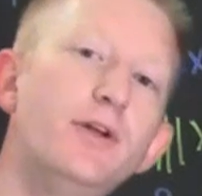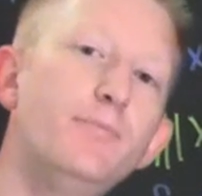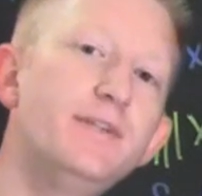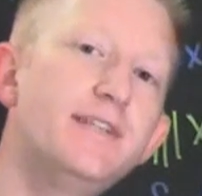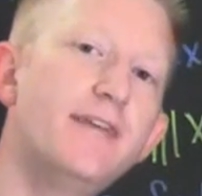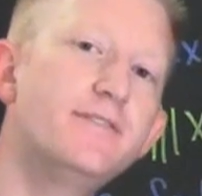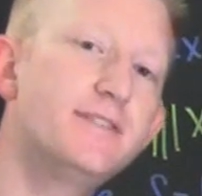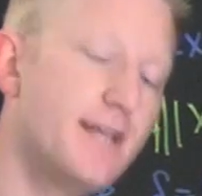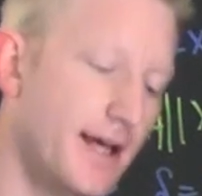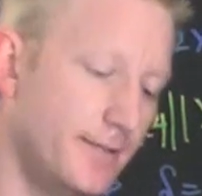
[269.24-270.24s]
would it be safe to
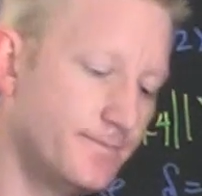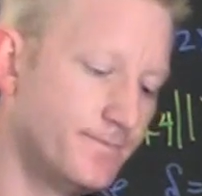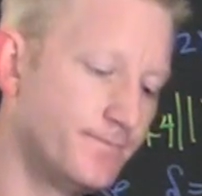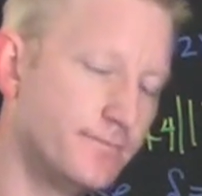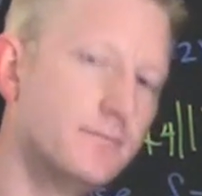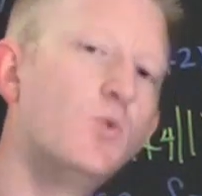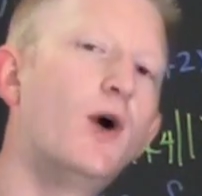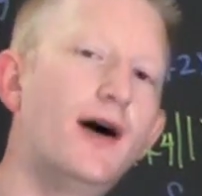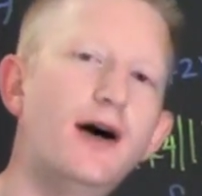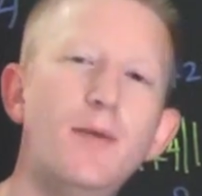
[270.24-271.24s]
say,
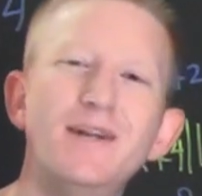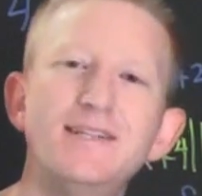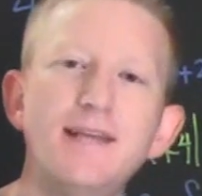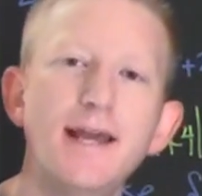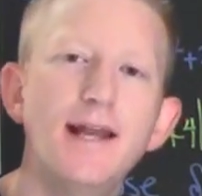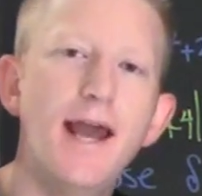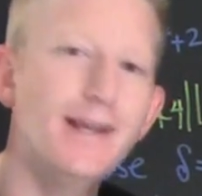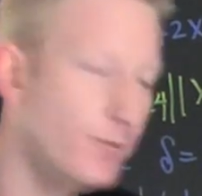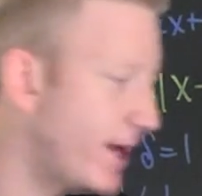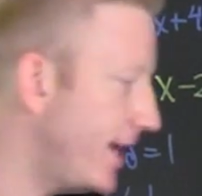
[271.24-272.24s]
well, I'm going to say it
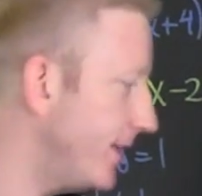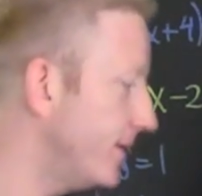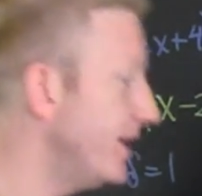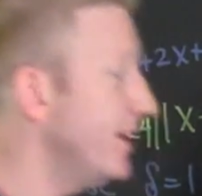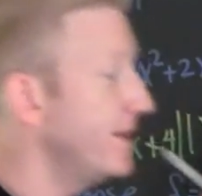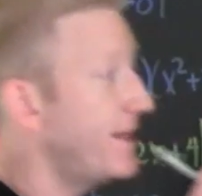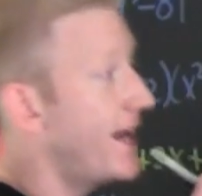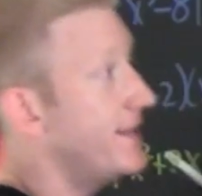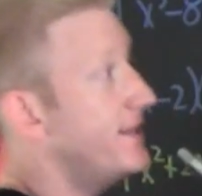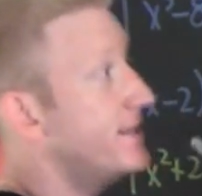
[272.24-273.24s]
anyway,
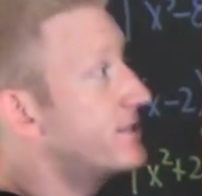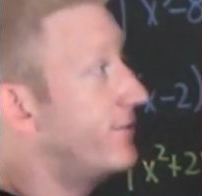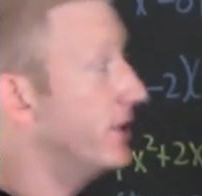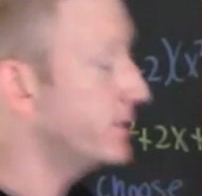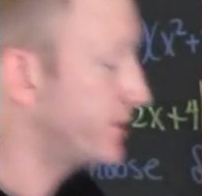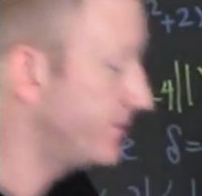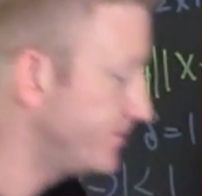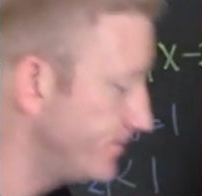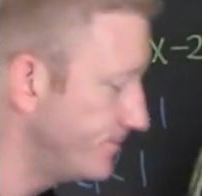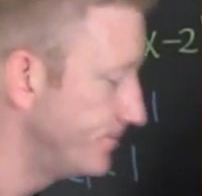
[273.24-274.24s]
that this
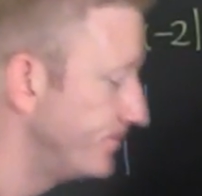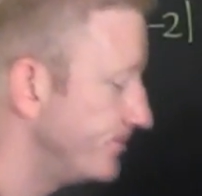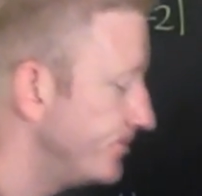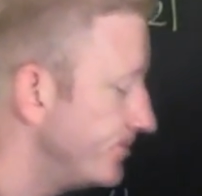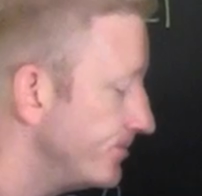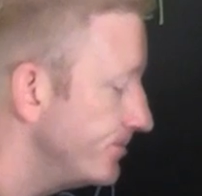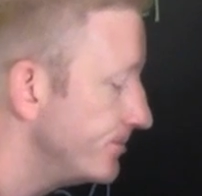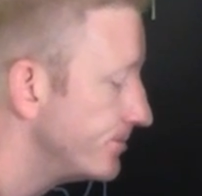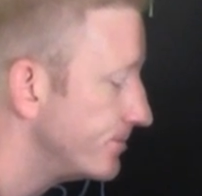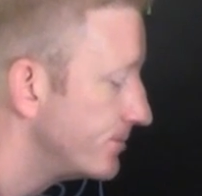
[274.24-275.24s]
function, mm-hmm,
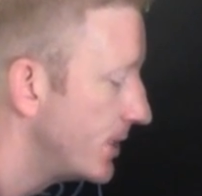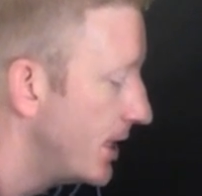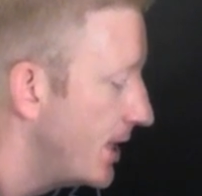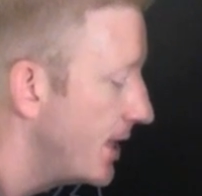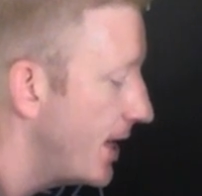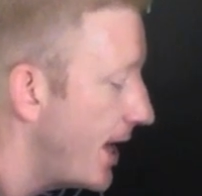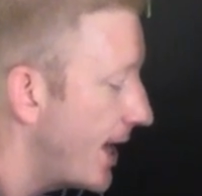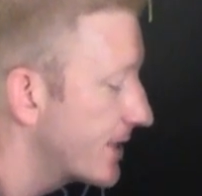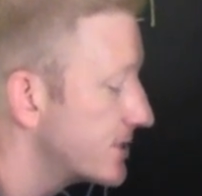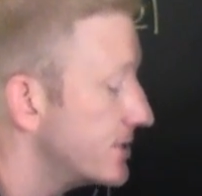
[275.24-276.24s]

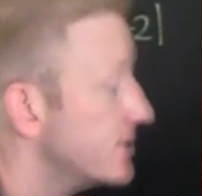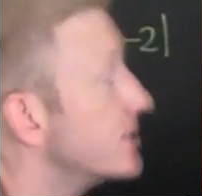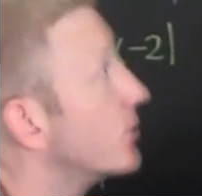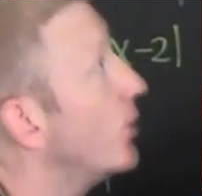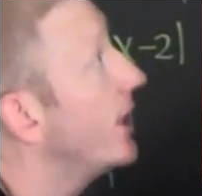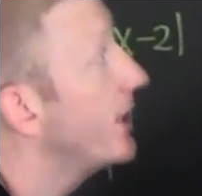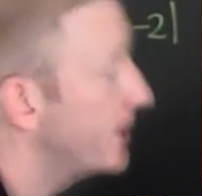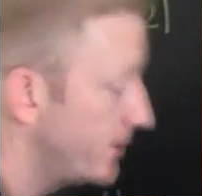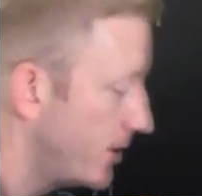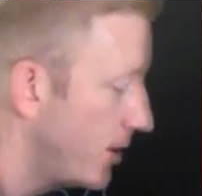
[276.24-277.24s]
x
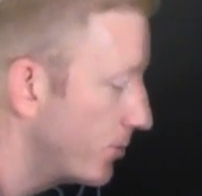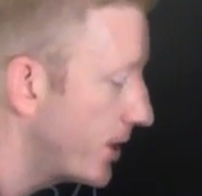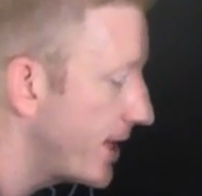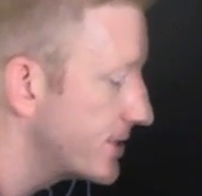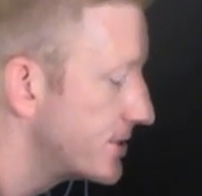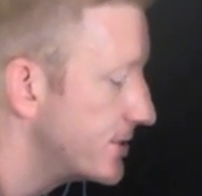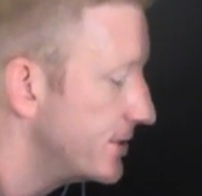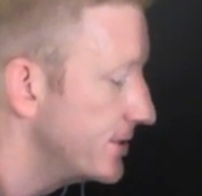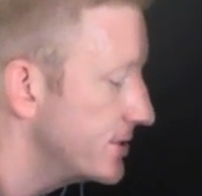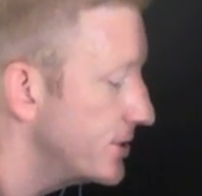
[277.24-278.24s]
squared plus
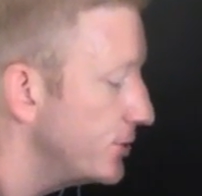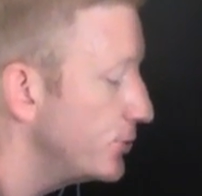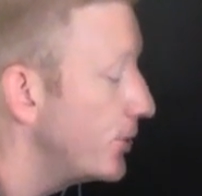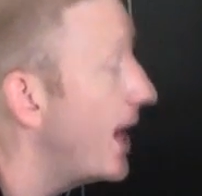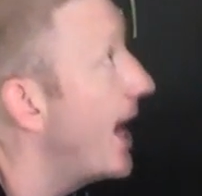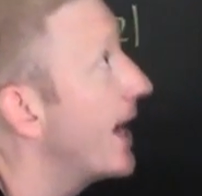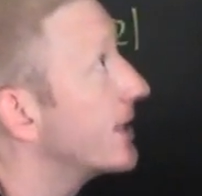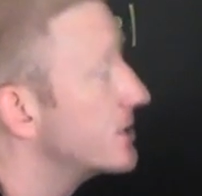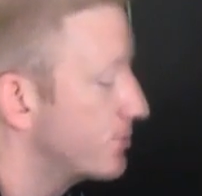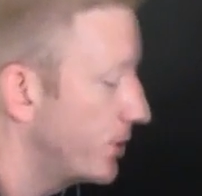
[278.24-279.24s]
two
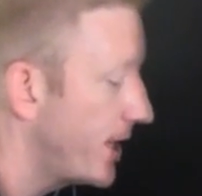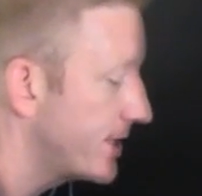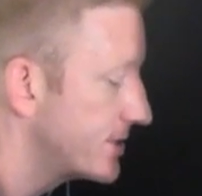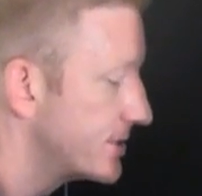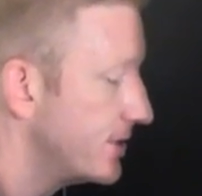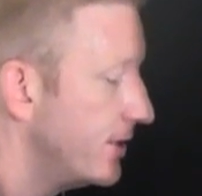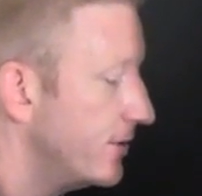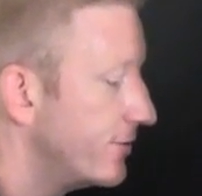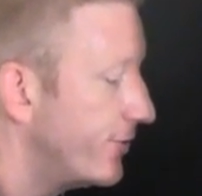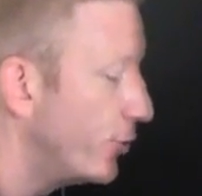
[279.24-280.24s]
x plus
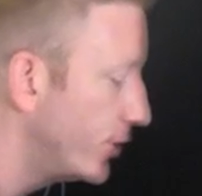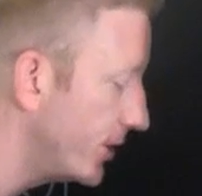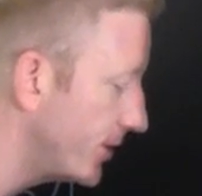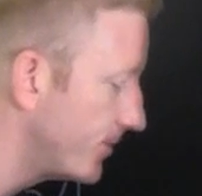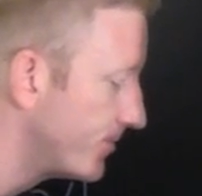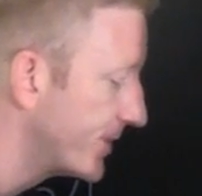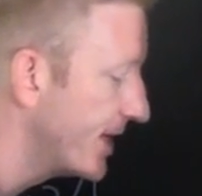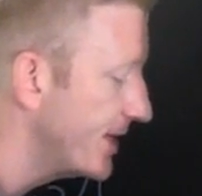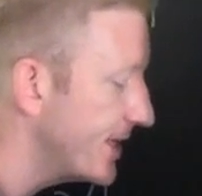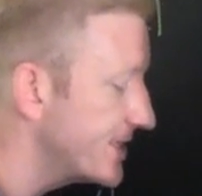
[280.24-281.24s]
four,
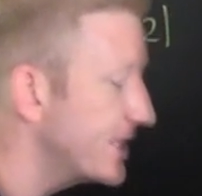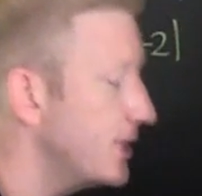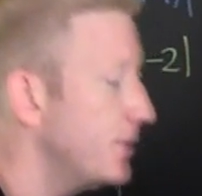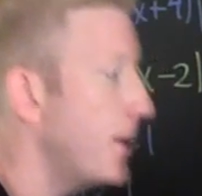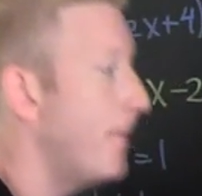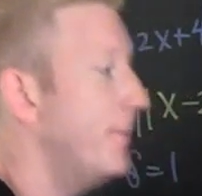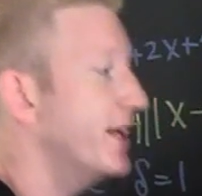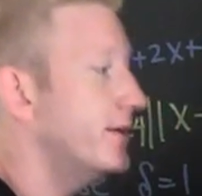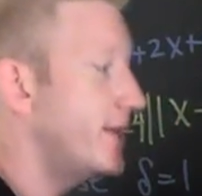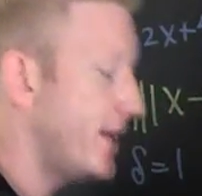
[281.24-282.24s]
that's going to be
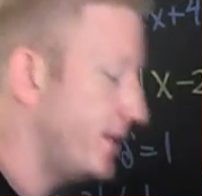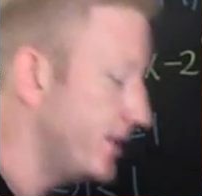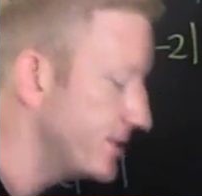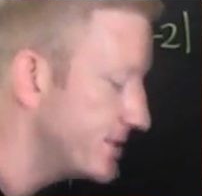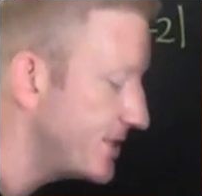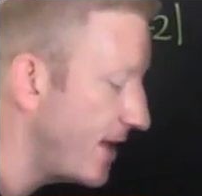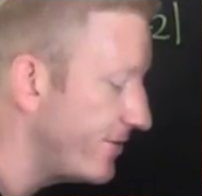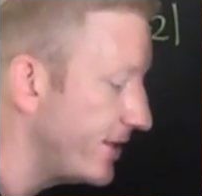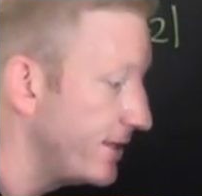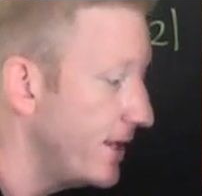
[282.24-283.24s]
bigger than
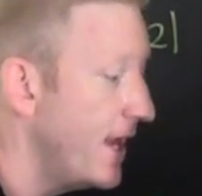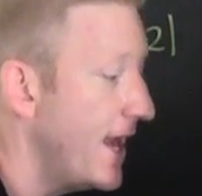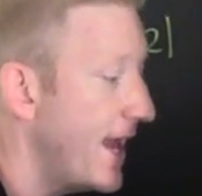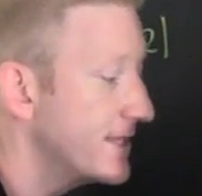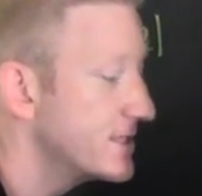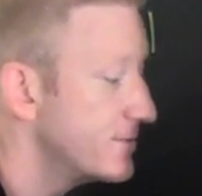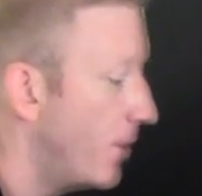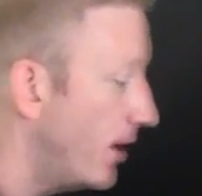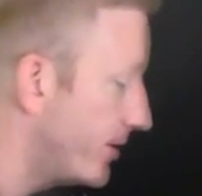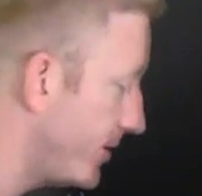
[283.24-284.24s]
seven and
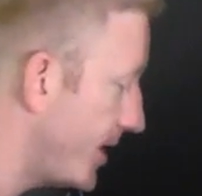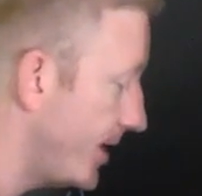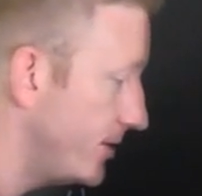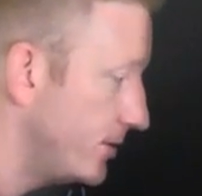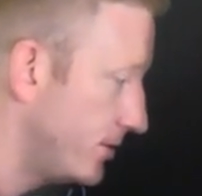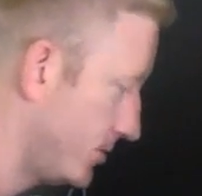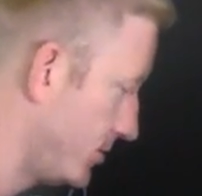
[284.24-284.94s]
smaller than